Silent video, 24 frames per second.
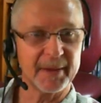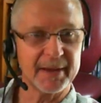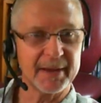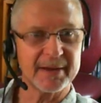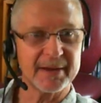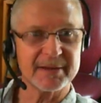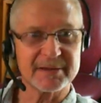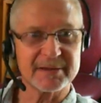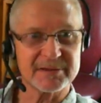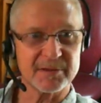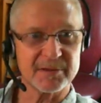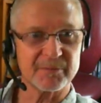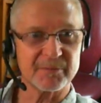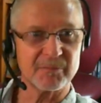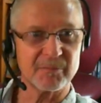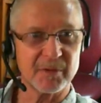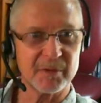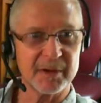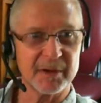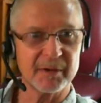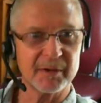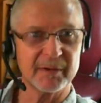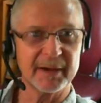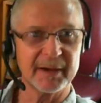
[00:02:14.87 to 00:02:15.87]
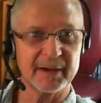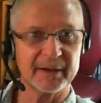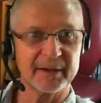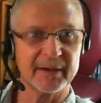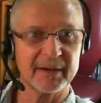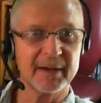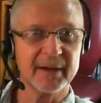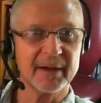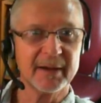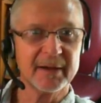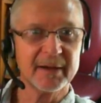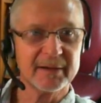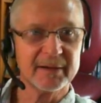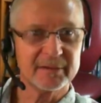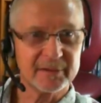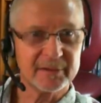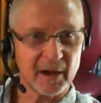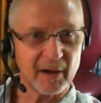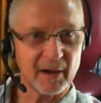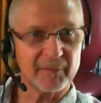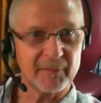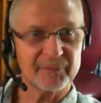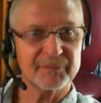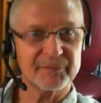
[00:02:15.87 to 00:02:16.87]
in some really
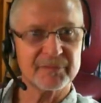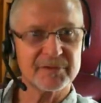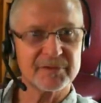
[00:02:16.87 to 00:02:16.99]
tough,